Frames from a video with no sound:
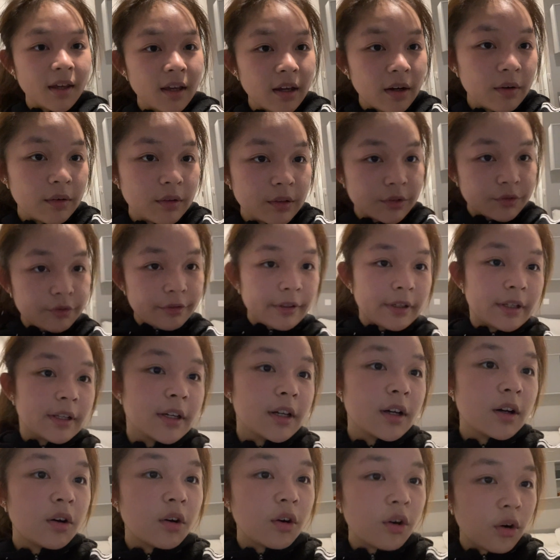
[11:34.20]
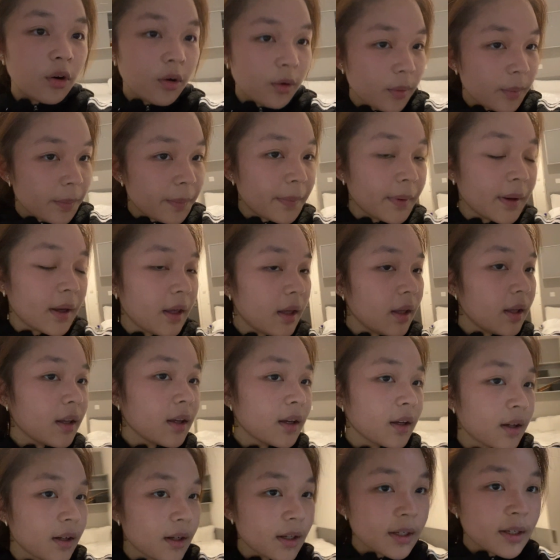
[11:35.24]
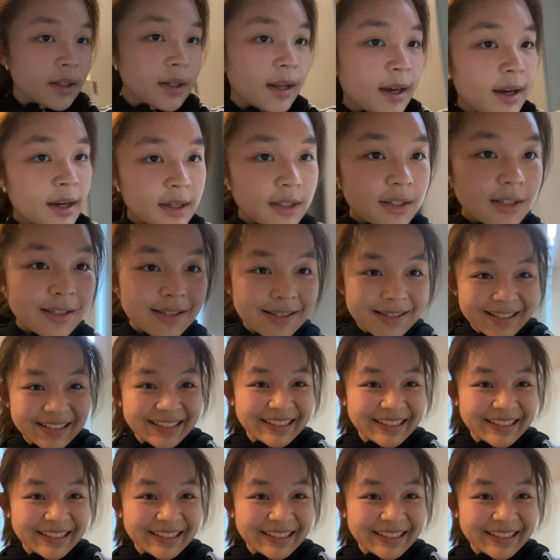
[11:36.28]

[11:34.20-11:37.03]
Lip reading: was really cold. Kind of nice.